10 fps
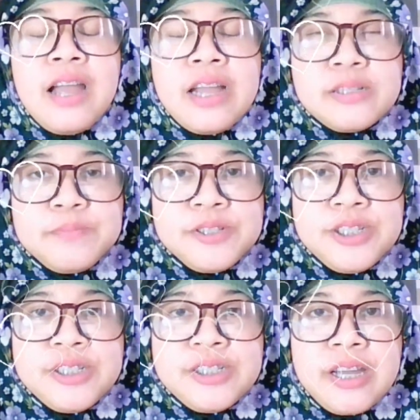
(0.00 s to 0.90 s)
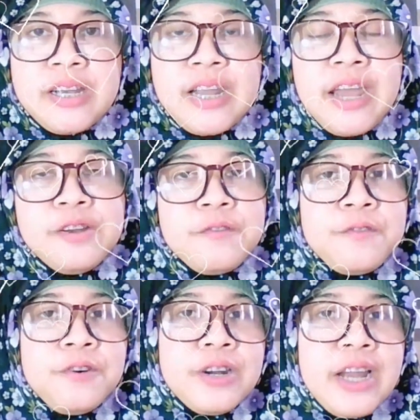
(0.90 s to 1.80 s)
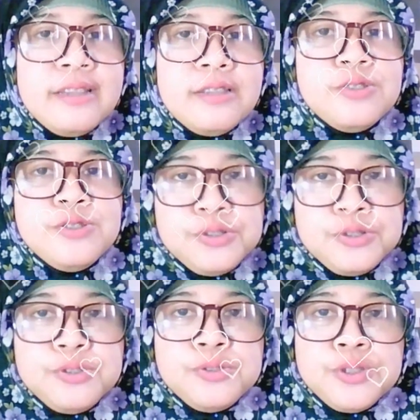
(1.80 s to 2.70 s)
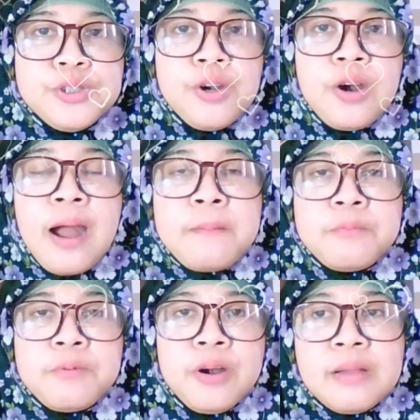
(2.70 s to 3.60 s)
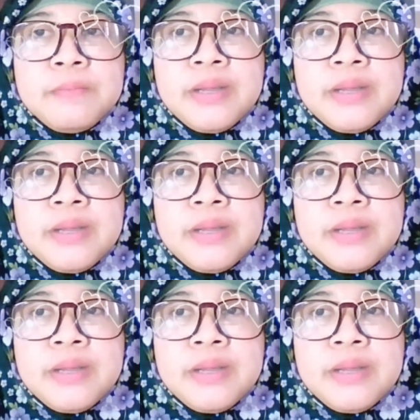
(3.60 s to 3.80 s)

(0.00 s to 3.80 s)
exposition. And don't forget to do your homework,